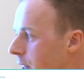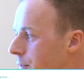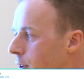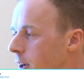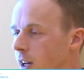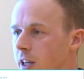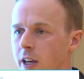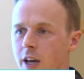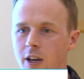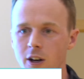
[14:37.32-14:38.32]
And then
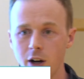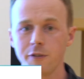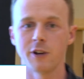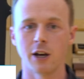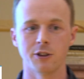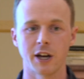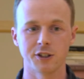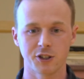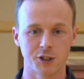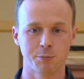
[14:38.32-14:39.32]
finally, I found
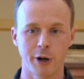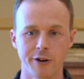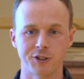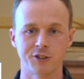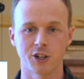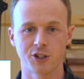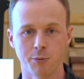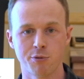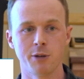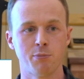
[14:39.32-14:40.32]
that experience is
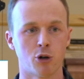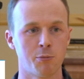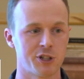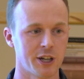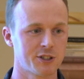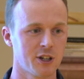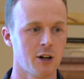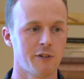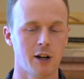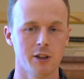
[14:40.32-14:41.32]
actually a pretty poor
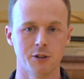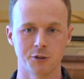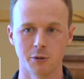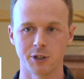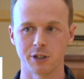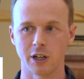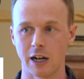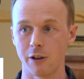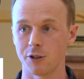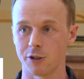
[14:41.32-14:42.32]
predictor of how they'll do
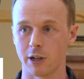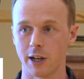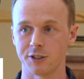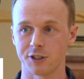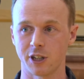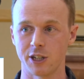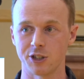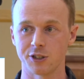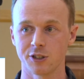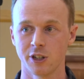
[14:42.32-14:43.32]
in later
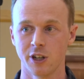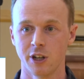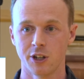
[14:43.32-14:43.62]
stages.